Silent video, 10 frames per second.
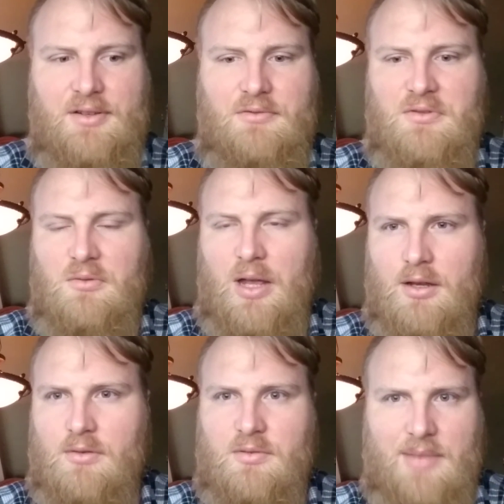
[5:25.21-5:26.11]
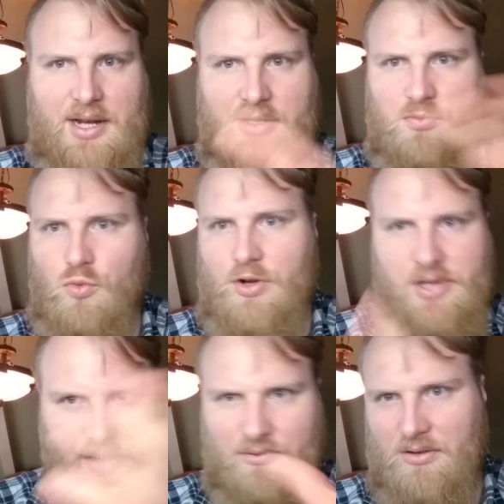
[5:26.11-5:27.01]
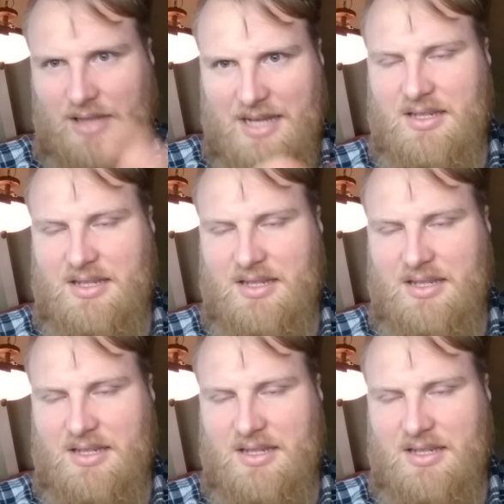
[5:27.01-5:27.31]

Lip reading: of whether it would make us more safe or less